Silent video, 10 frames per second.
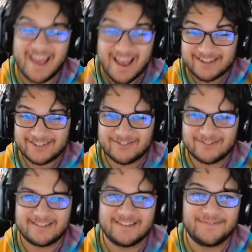
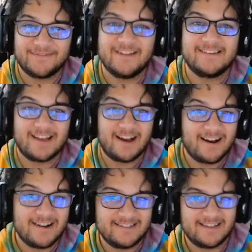extra defense
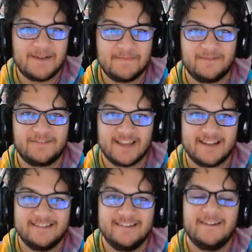on top of
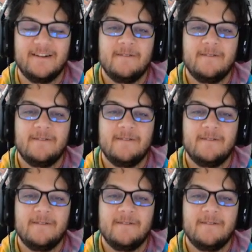Zetton,